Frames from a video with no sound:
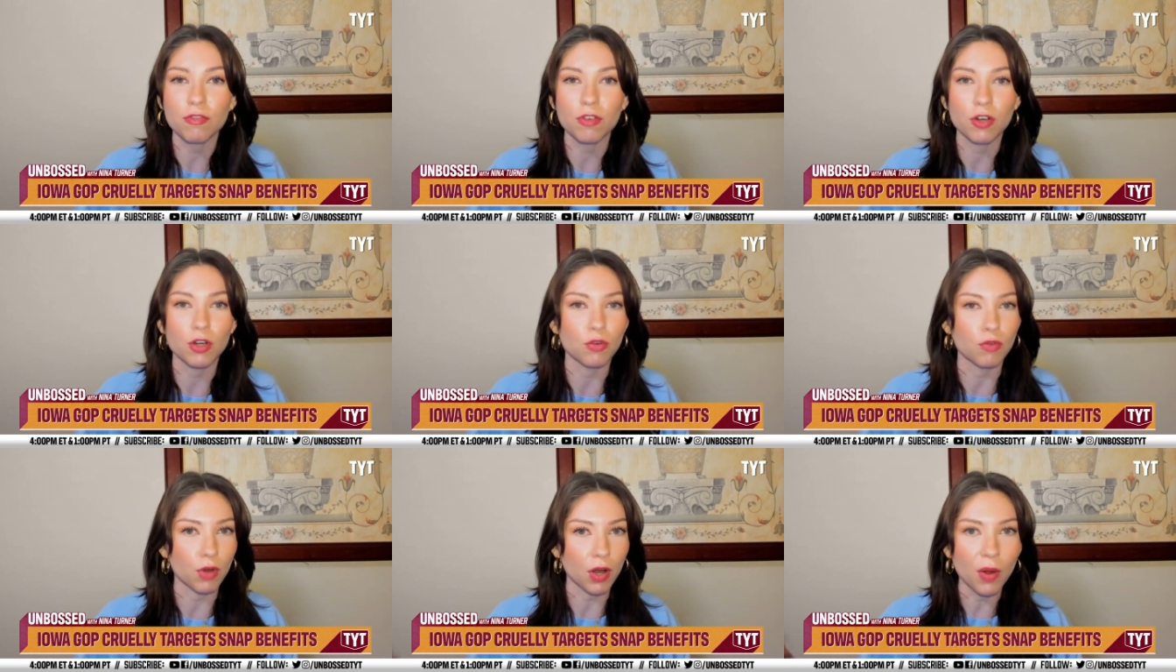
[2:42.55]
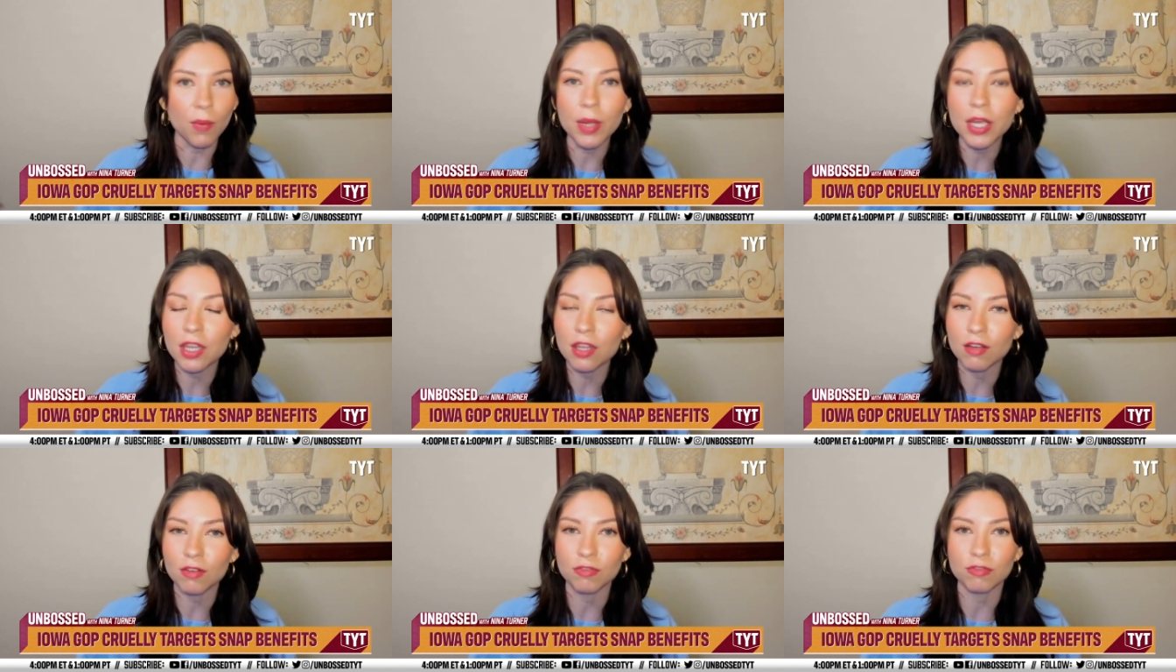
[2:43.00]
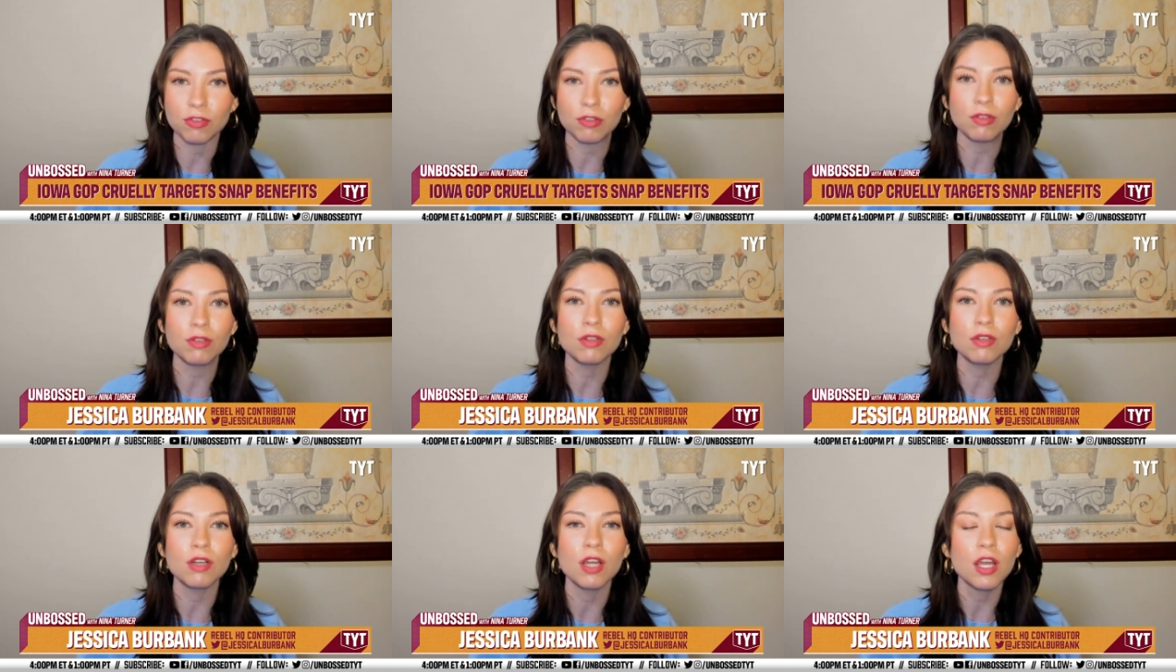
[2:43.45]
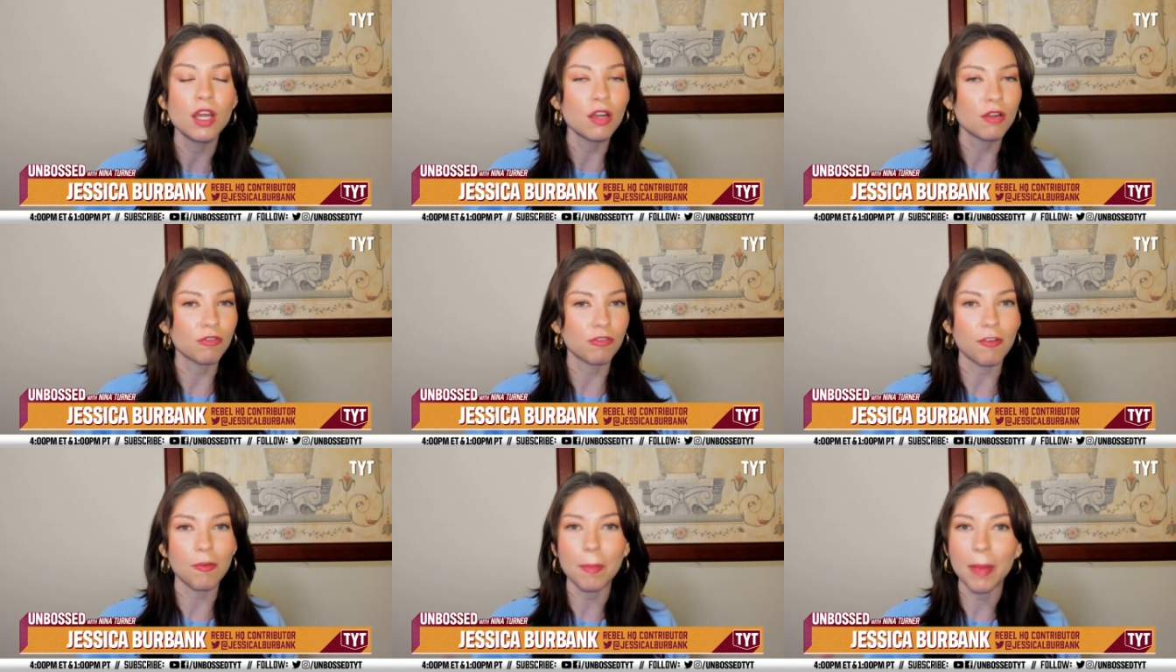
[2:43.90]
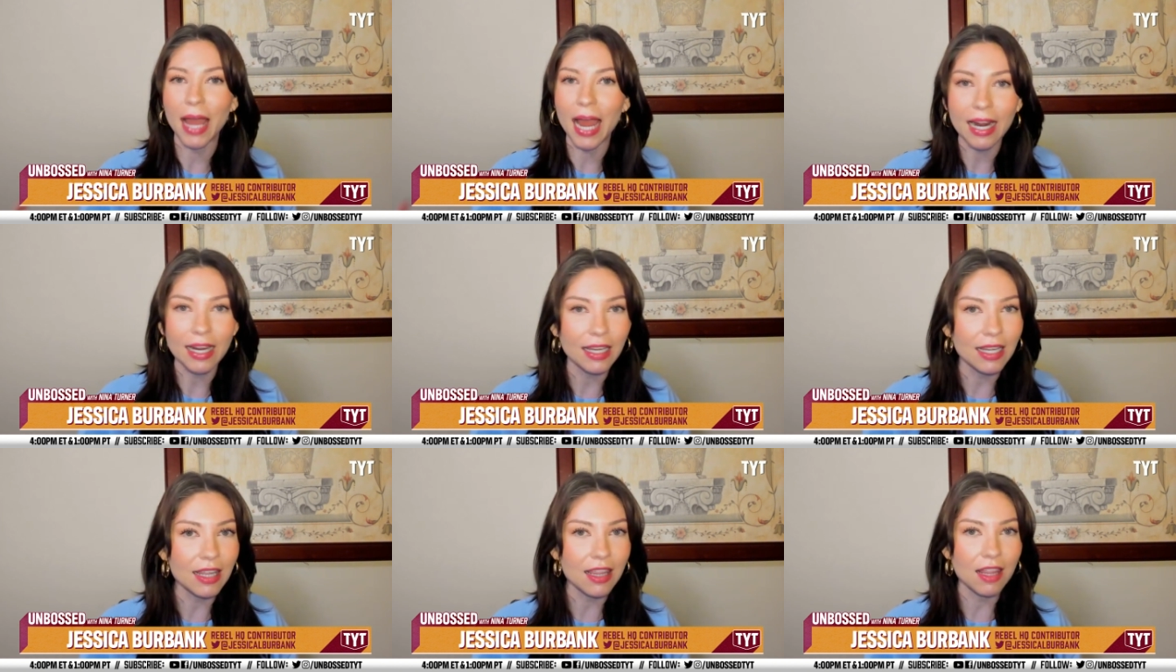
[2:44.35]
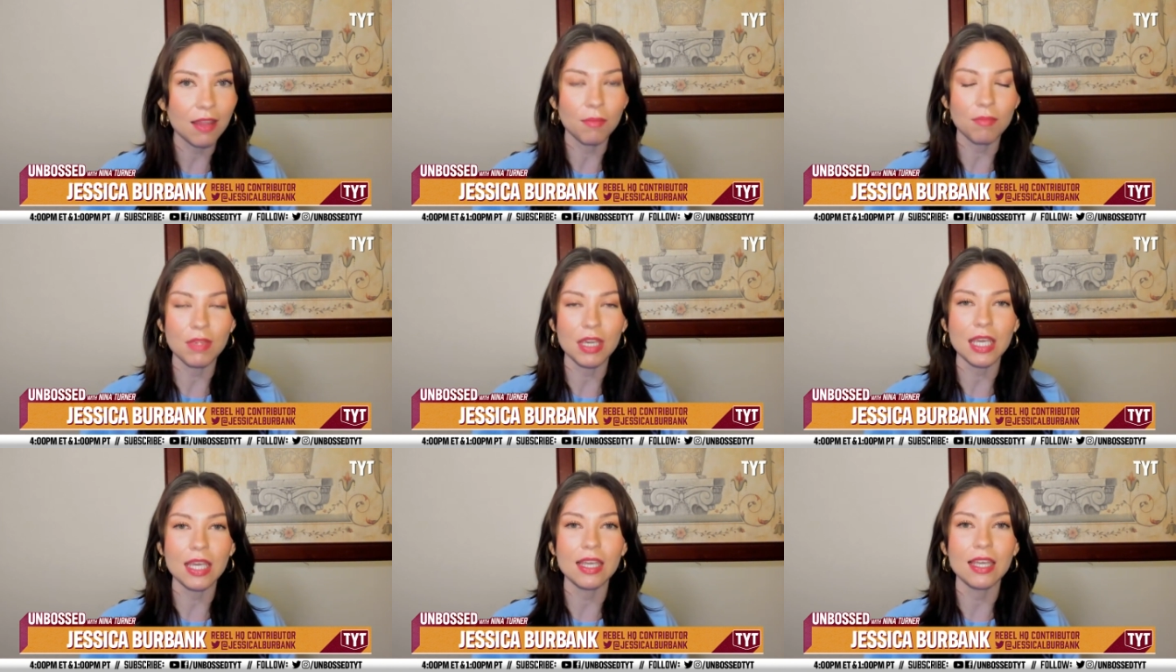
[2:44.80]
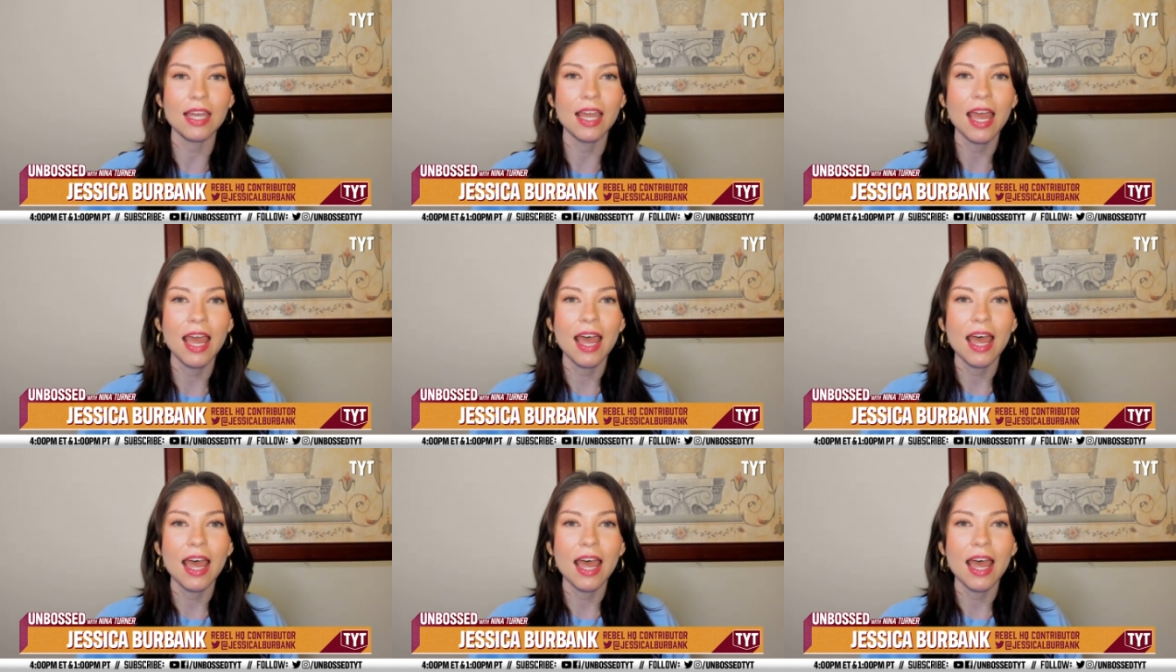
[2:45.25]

for growing the food, for packing the meat,